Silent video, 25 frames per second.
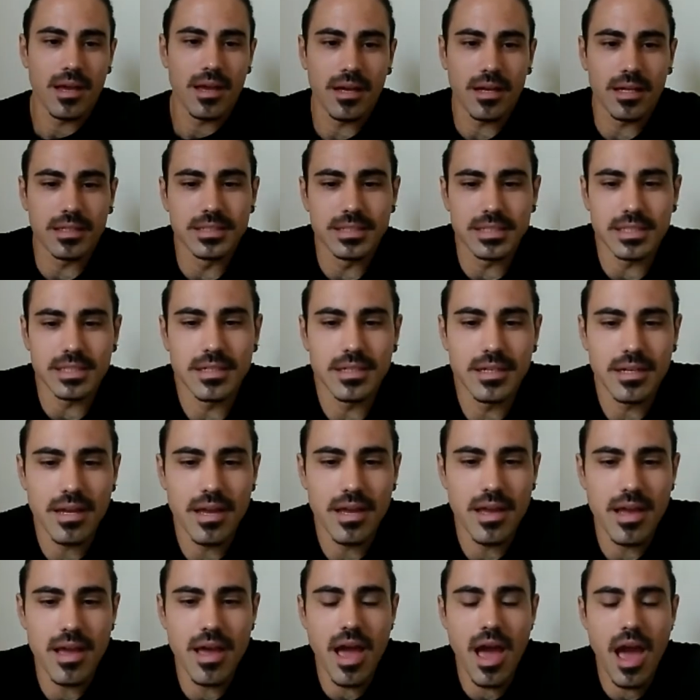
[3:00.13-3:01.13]
And
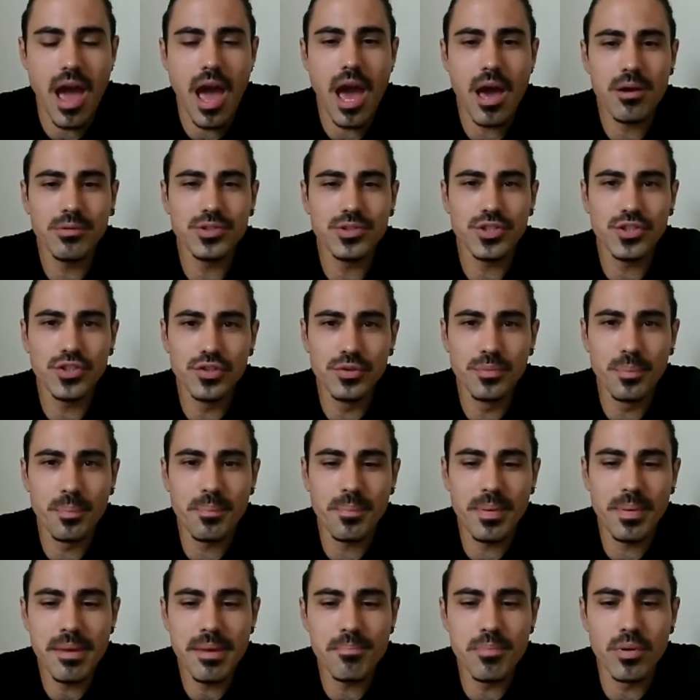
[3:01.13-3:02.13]
how should
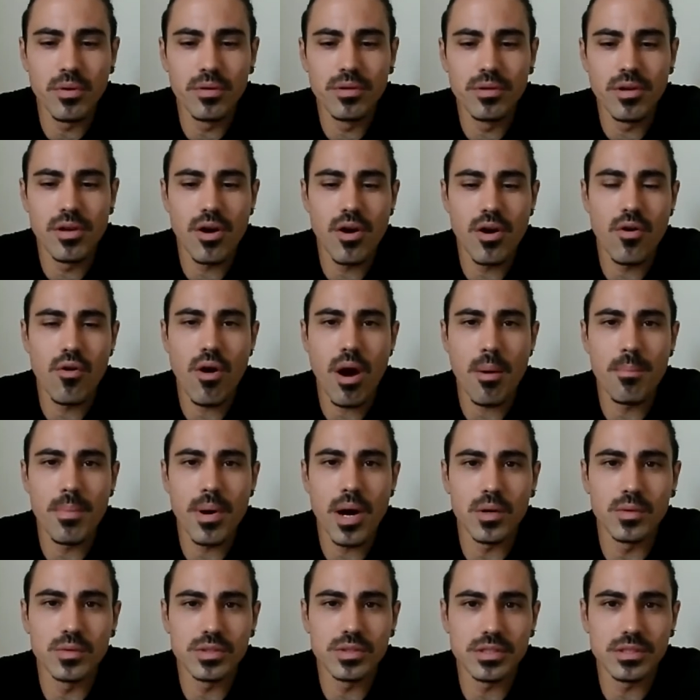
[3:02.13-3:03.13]
people go
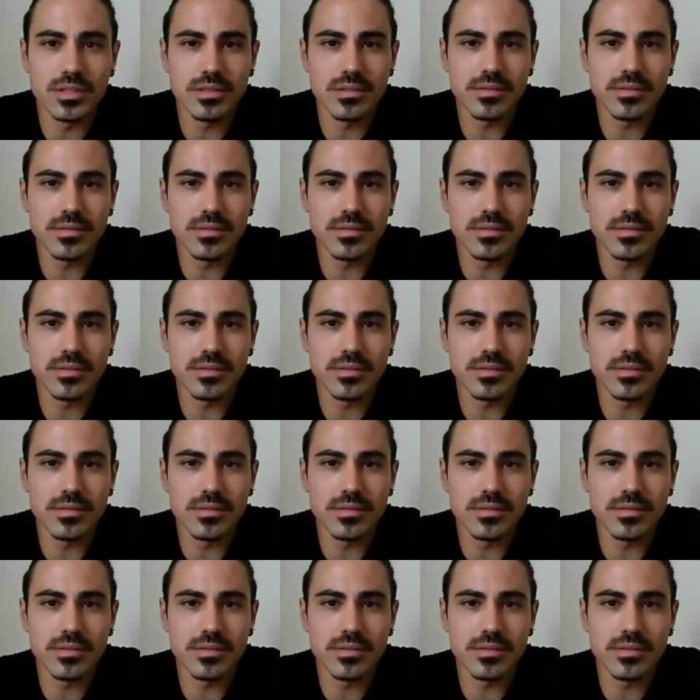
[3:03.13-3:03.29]
about